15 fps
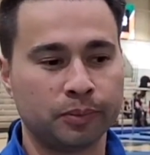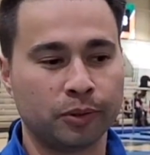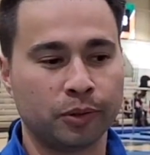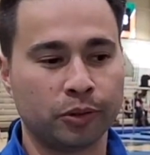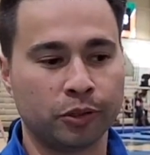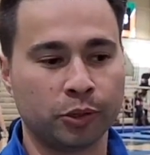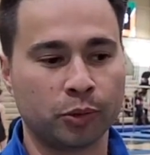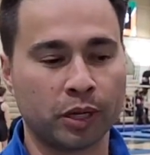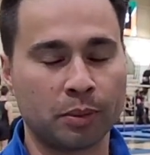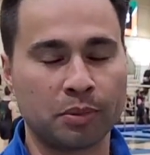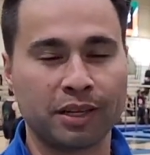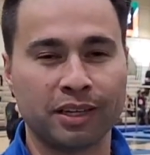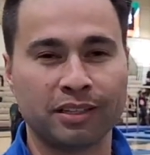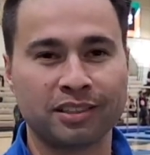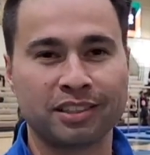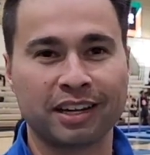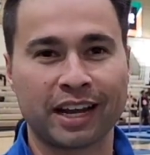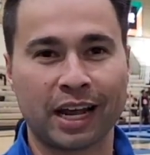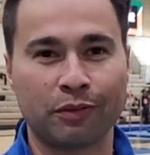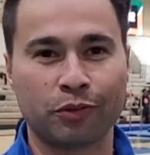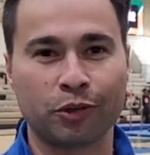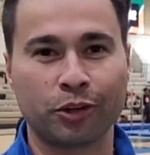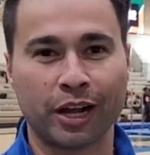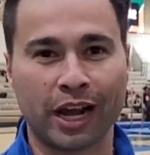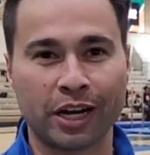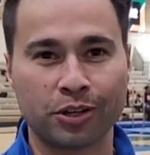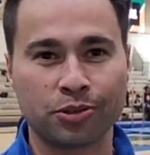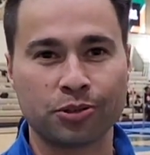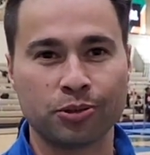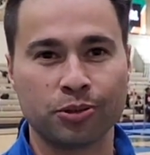learned what it means to have a good
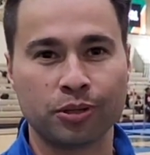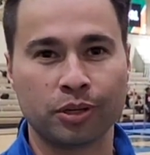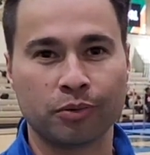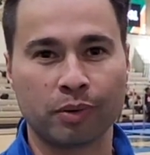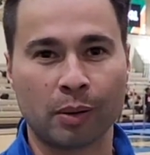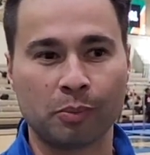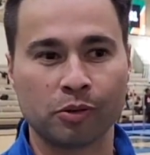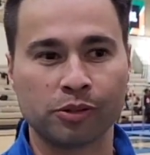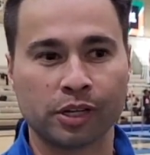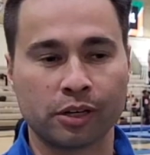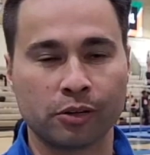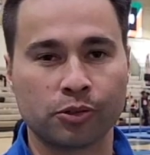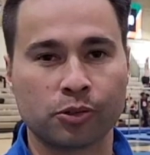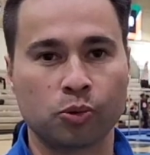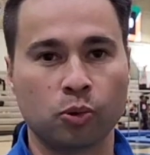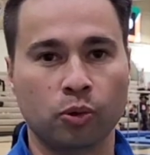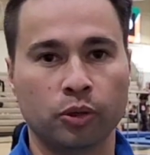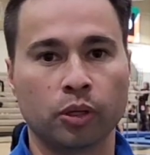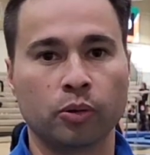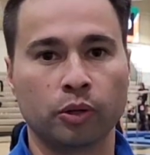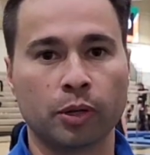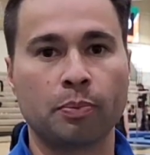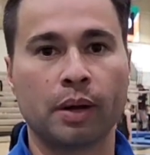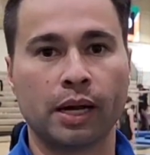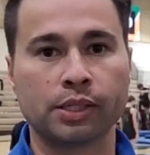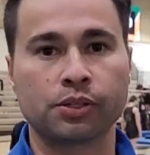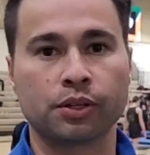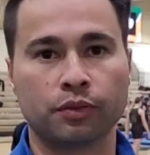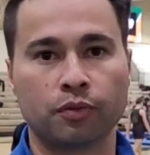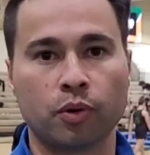attitude and represent your school in a really
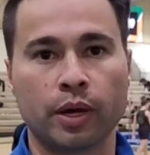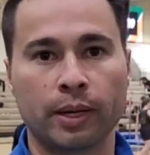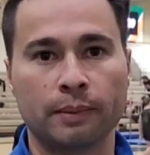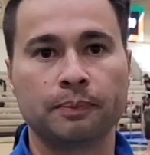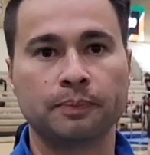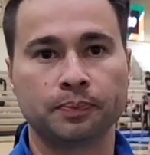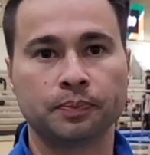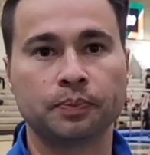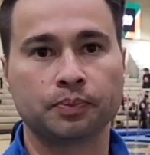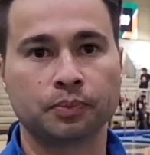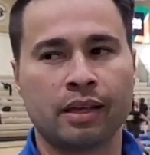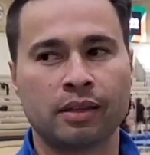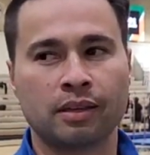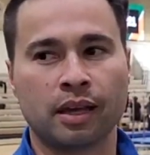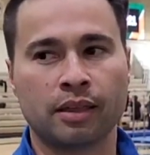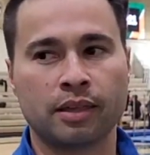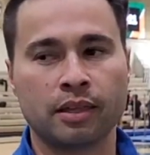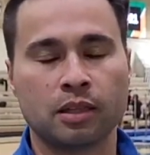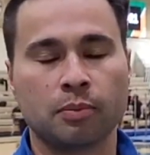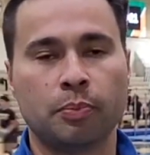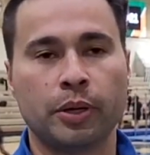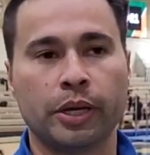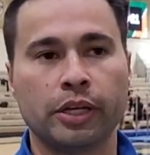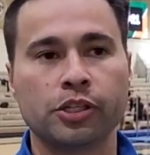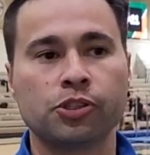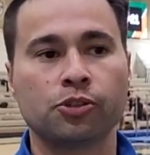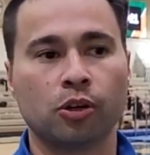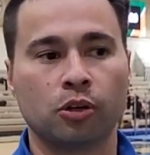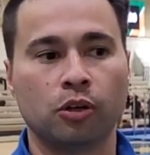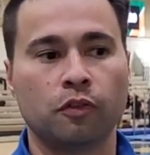positive way. I think the biggest
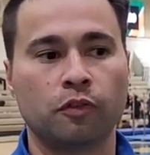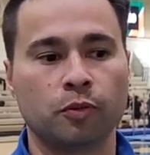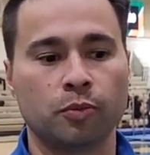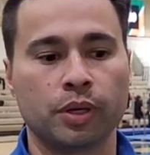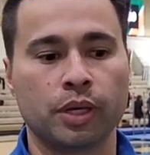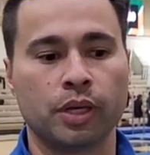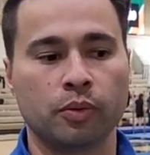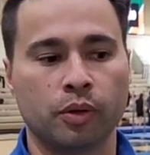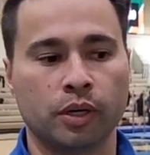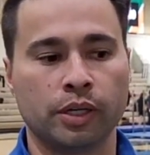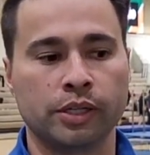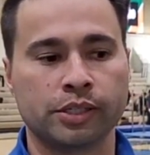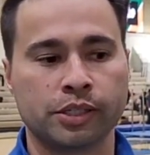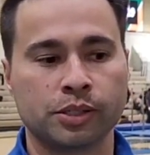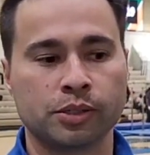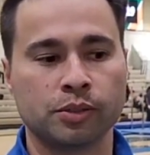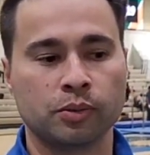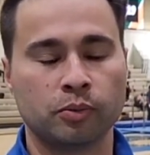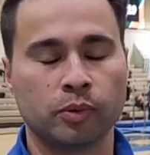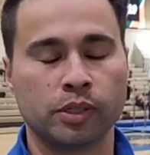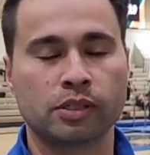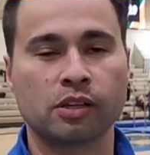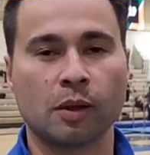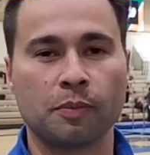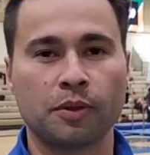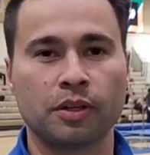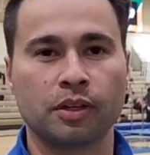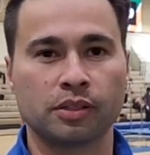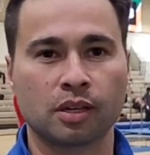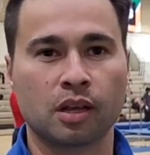struggle for me was when
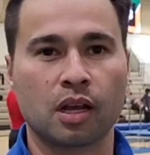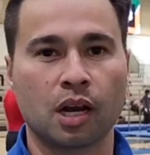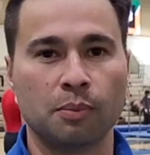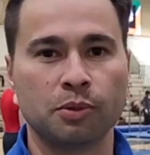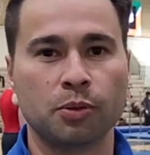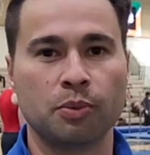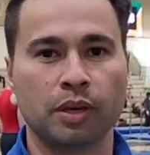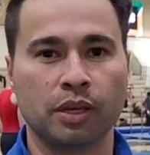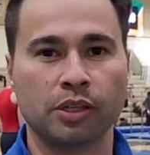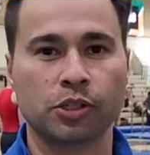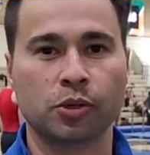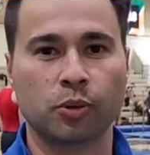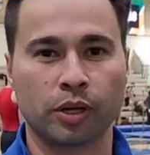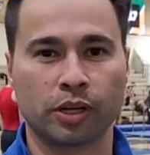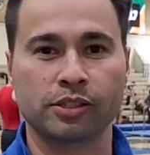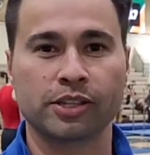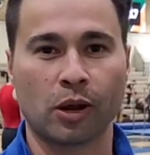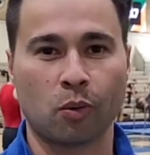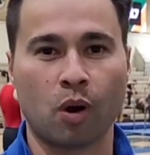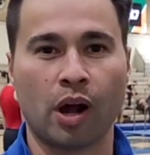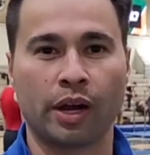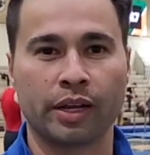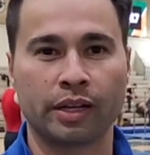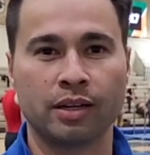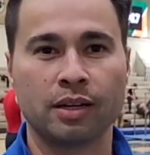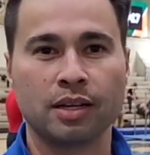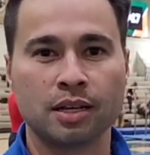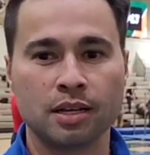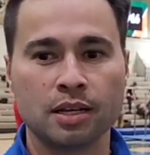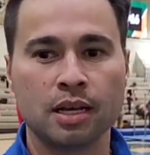something doesn't come to me as much as I want
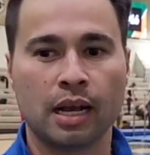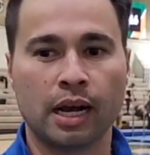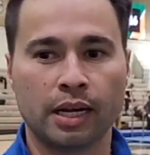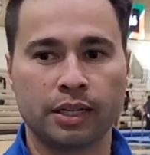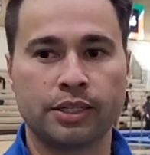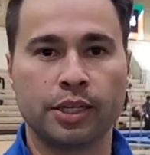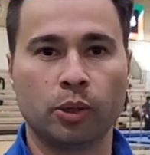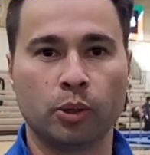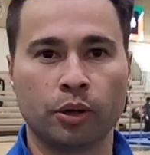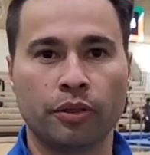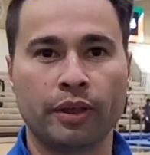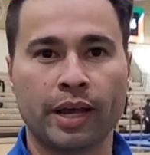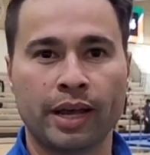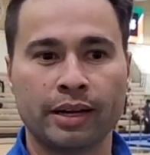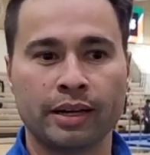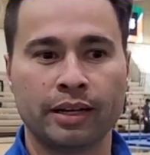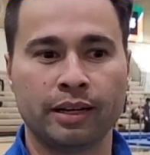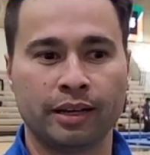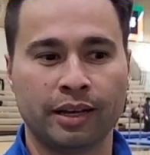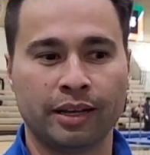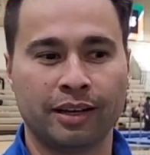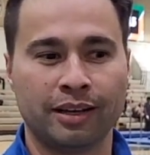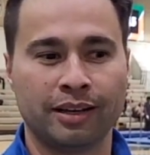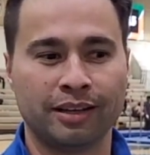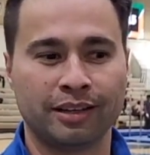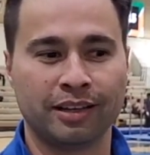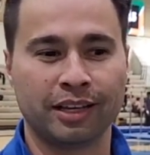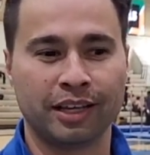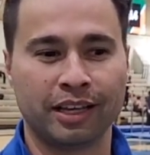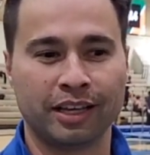it, how to deal with that
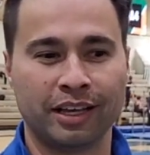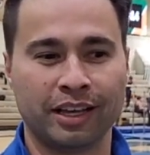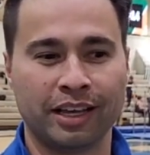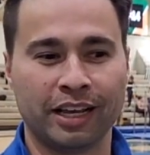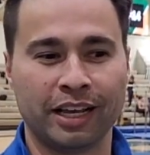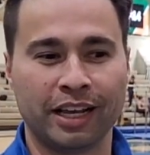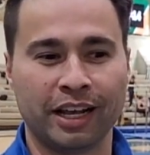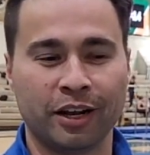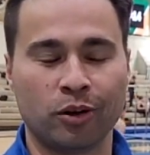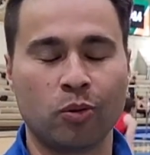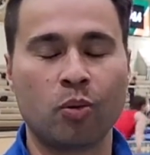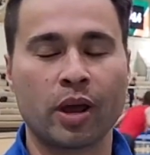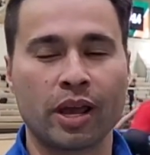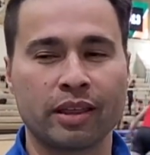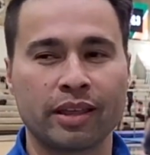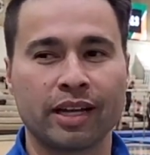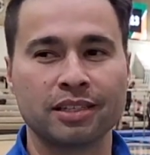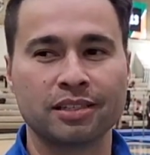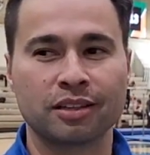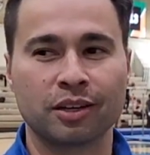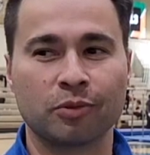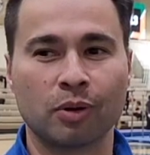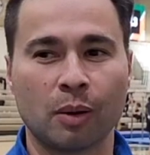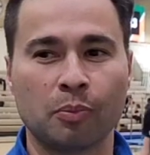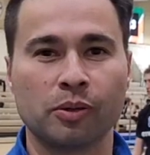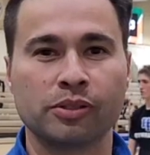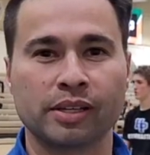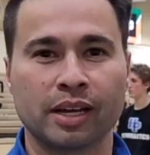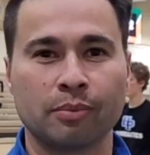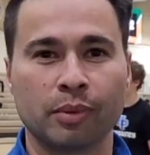in a way that's going to
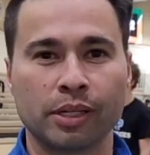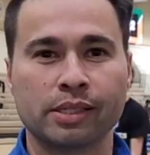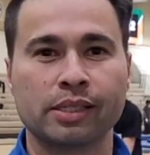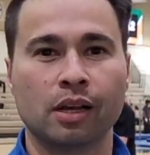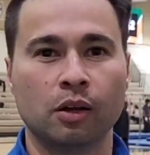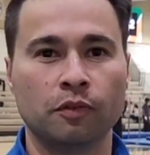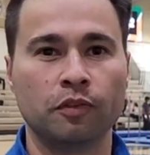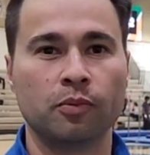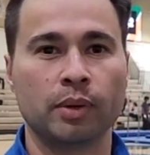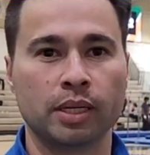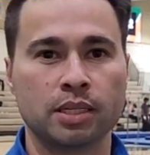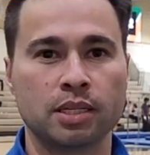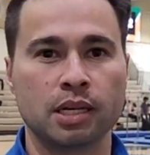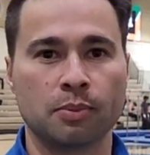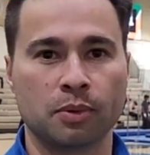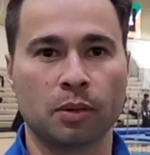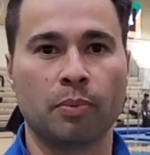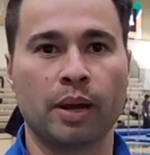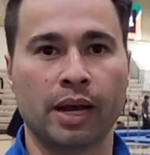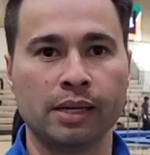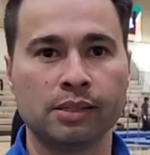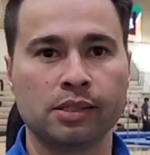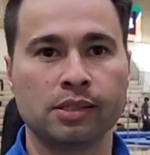represent myself and my team the best.